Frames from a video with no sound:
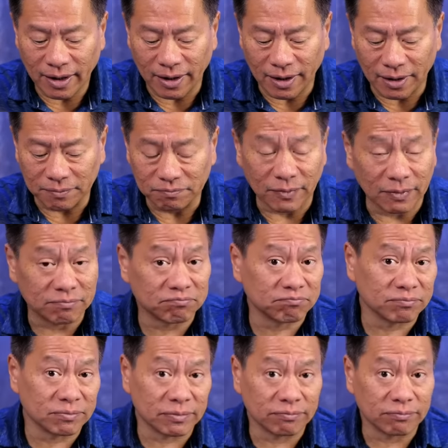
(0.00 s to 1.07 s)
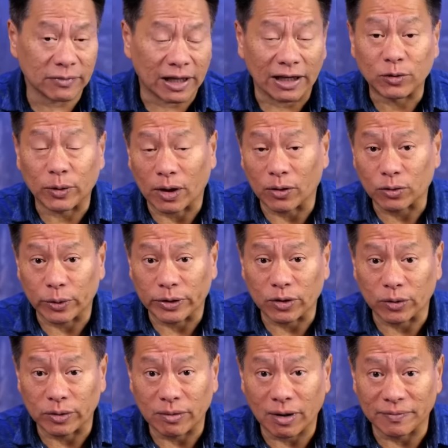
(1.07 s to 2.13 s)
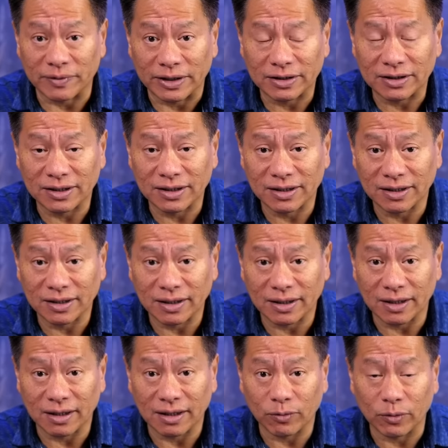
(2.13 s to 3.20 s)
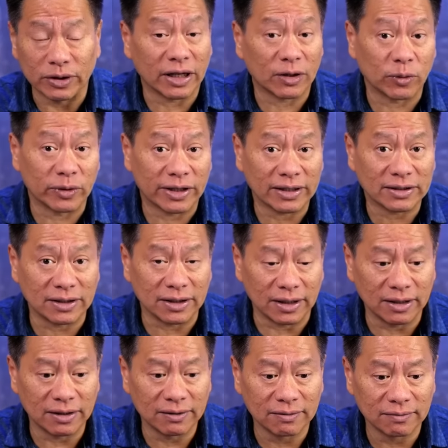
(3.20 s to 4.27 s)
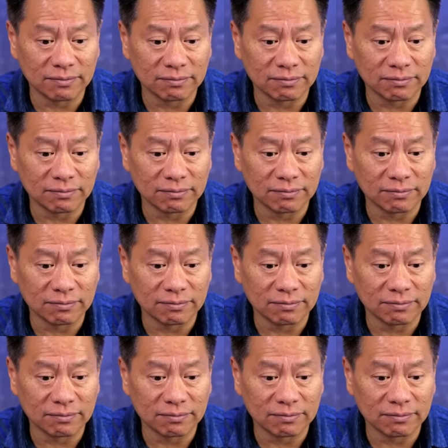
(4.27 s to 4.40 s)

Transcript: Last week I was with Tony Robbins, with Date with Destiny,